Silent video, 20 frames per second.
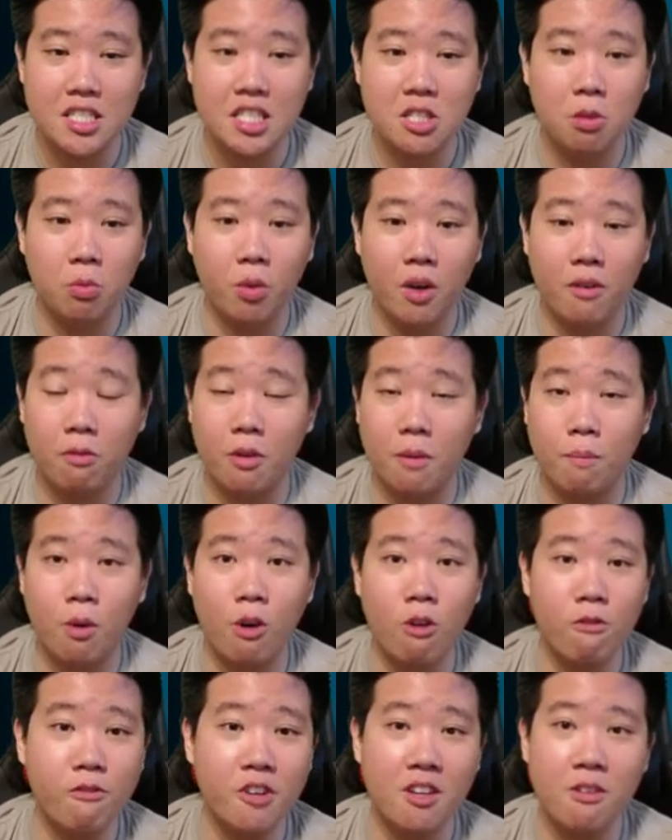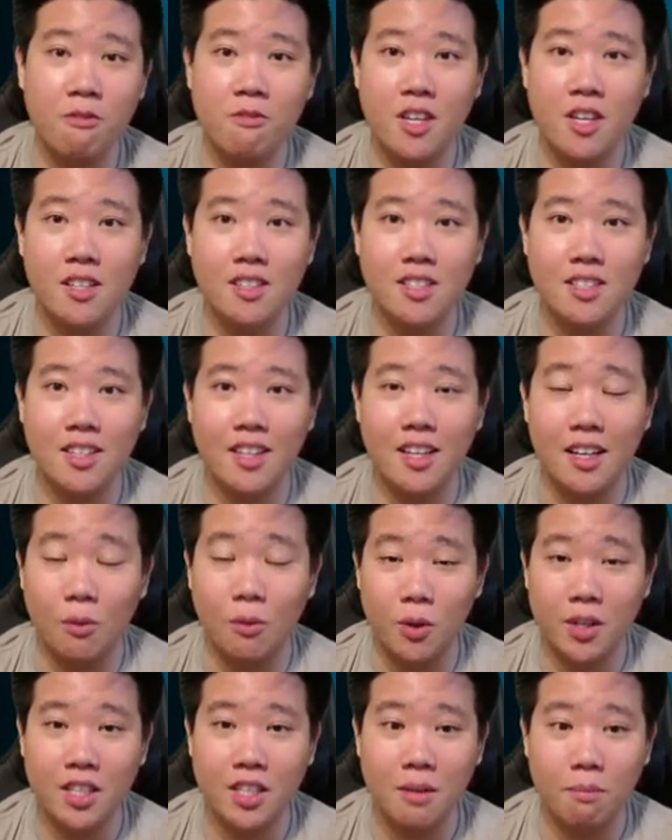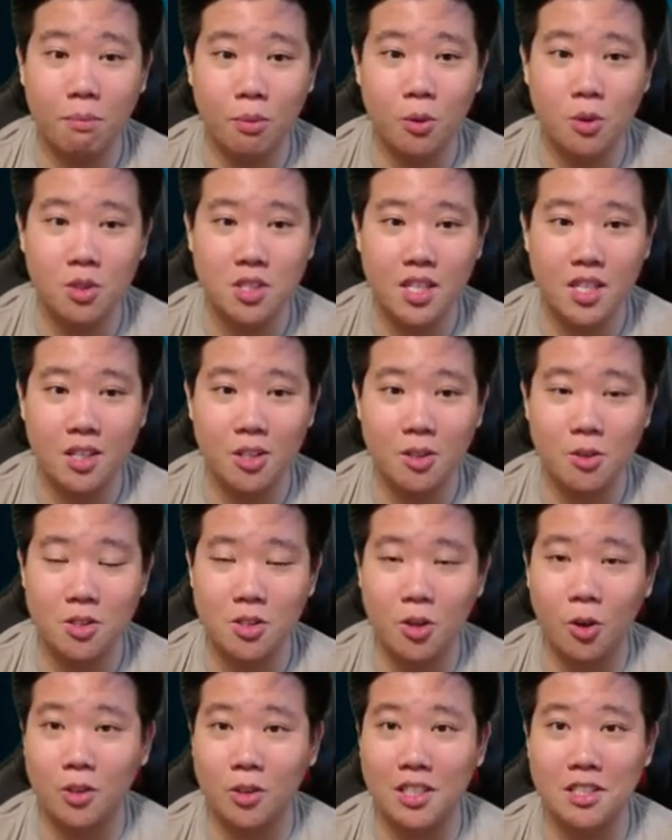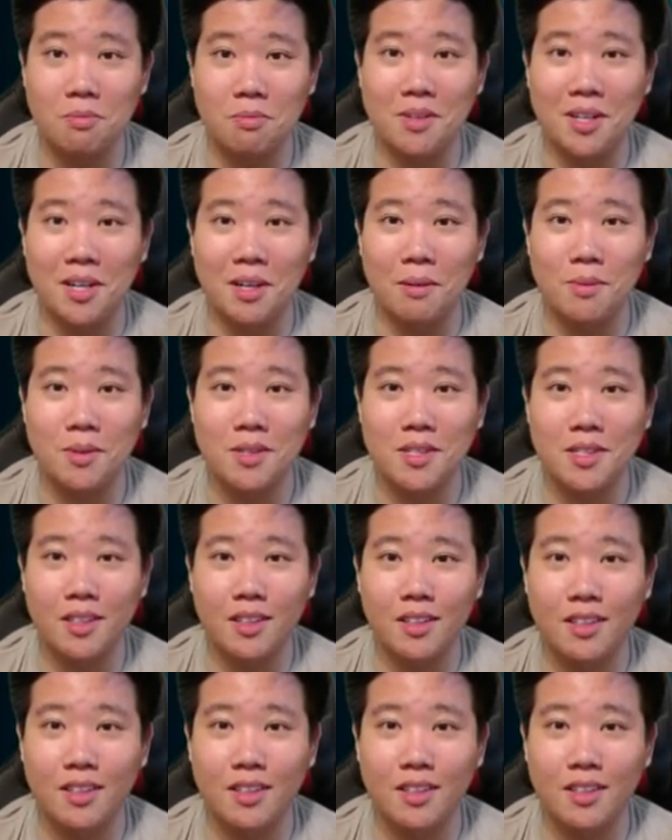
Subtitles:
need to wait for a perfect event, and we're gonna boost and use all these speed ups.